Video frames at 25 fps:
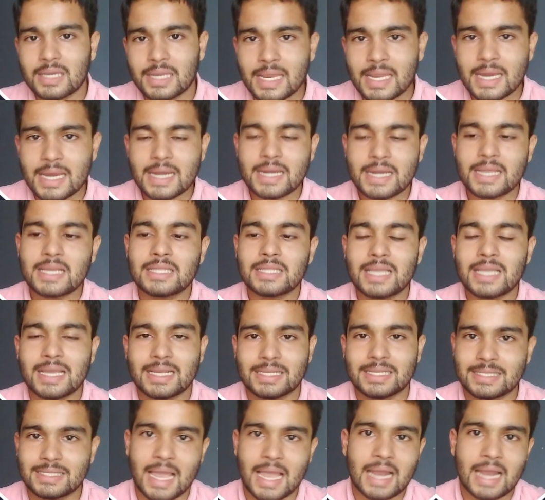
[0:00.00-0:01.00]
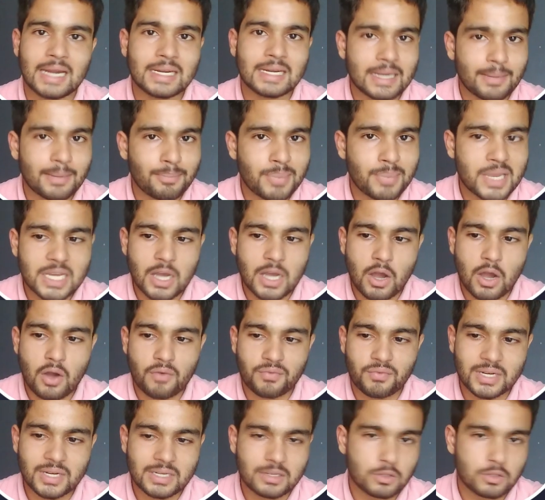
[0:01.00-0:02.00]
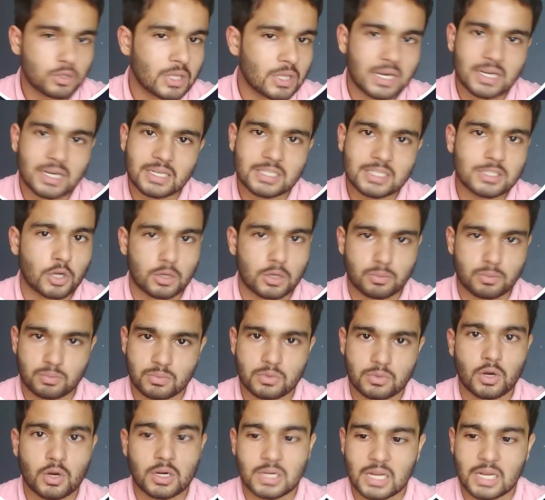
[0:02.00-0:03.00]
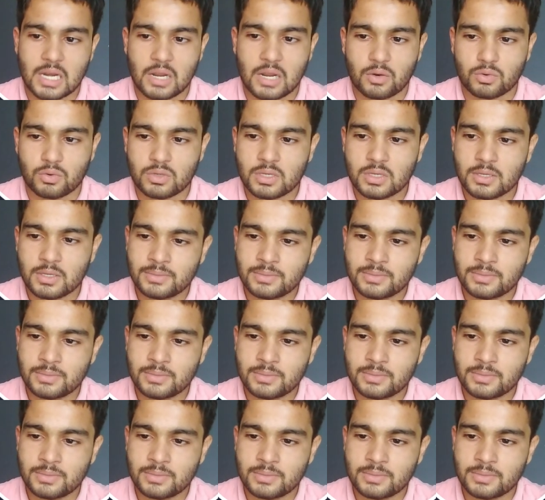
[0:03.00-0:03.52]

creating the exact replica of it, then it is not allowed.